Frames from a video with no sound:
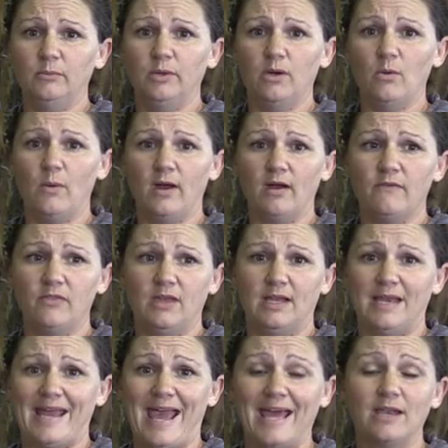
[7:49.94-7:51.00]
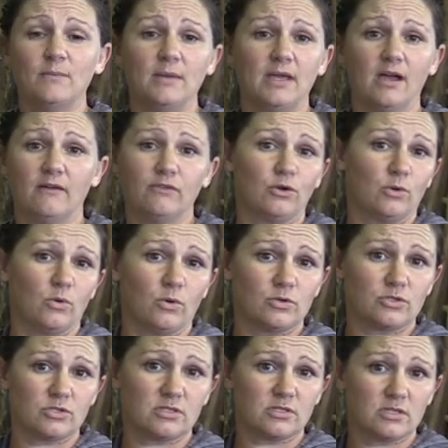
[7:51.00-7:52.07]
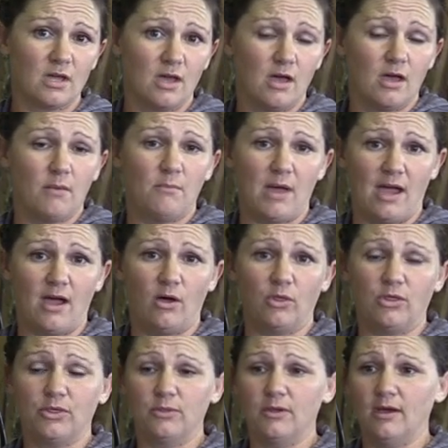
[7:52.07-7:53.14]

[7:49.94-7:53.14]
to be aware of the anatomy of your horse's mouth.